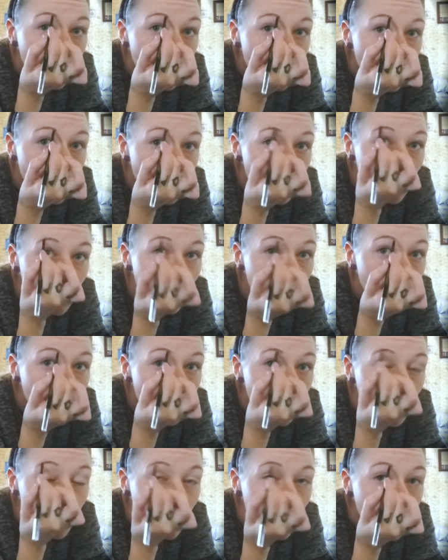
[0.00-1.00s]
and give
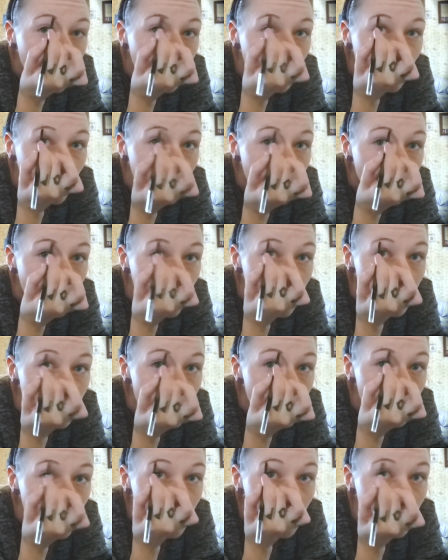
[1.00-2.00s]
it more
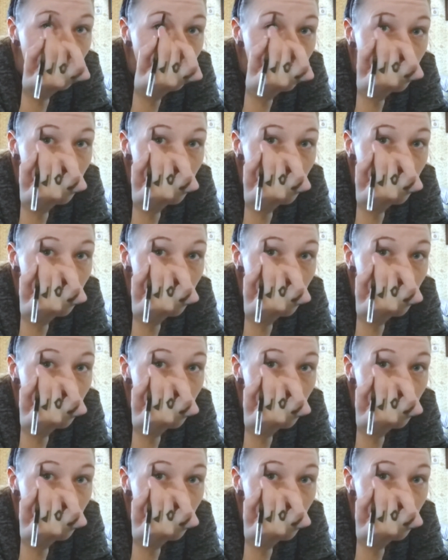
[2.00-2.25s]
definition.